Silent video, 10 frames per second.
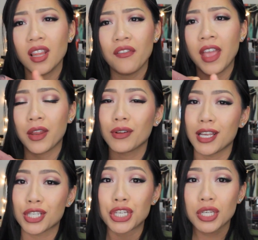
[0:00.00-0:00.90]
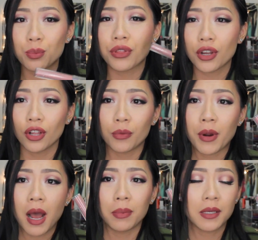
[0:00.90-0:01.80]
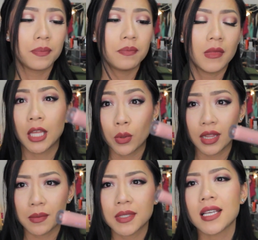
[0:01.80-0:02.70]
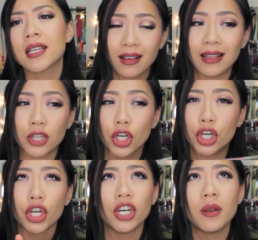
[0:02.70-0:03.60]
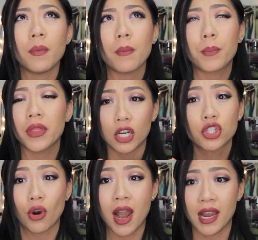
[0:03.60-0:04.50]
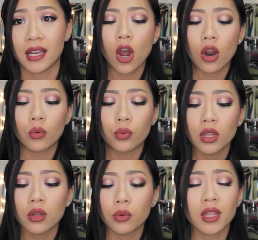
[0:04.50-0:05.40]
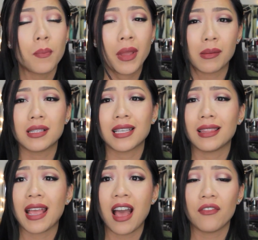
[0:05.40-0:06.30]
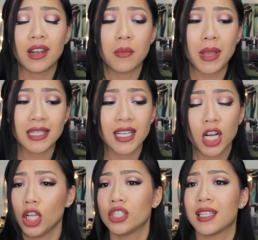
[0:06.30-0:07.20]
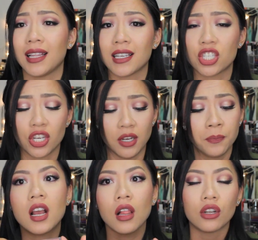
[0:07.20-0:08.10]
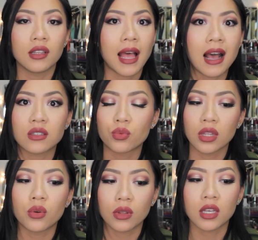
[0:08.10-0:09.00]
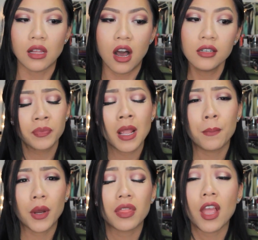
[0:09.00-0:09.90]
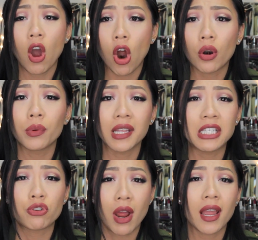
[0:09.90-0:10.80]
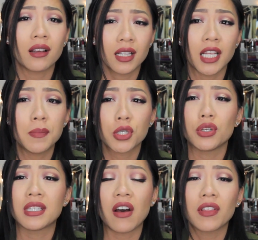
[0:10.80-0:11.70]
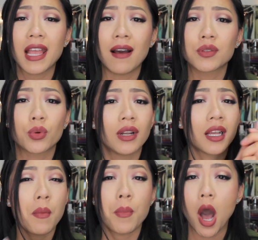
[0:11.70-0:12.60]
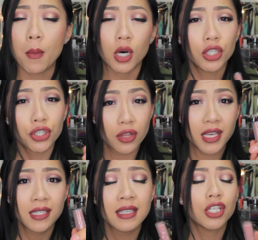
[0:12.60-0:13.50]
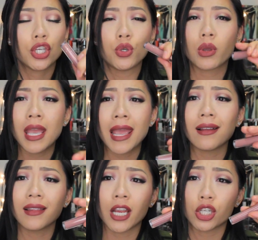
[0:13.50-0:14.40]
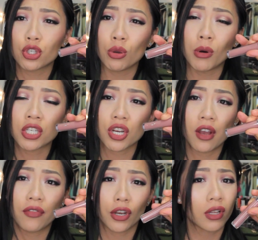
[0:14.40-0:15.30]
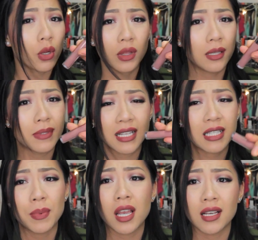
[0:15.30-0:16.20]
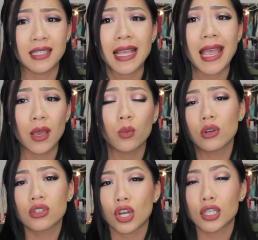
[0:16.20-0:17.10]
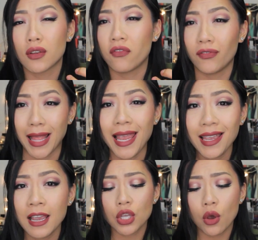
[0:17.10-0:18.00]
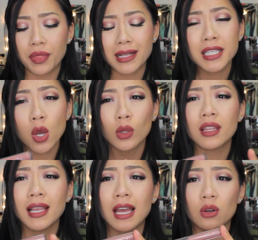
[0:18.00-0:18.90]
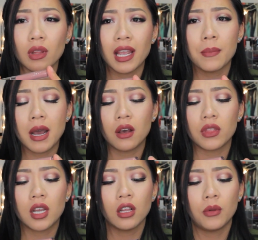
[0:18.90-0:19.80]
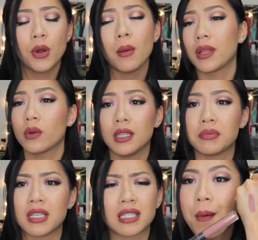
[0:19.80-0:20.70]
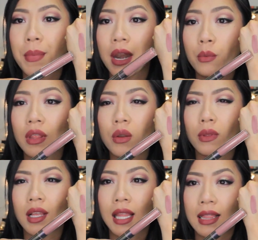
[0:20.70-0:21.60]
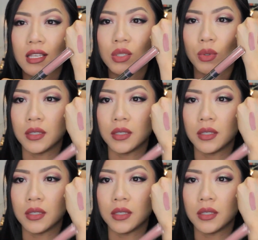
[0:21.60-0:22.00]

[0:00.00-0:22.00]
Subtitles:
a love-hate relationship with ColourPop liquid lipstick. They're good, but they're drying. Are really, really pigmented. They have an amazing color selection. The color lasts really, really long, but they are really drying on the lips, so you definitely have to wear like a balm under this. You can't layer too much of their liquid lipsticks because it will start to flake. So that's the only thing I don't like about the ColourPop liquid lipstick, but I really, really like this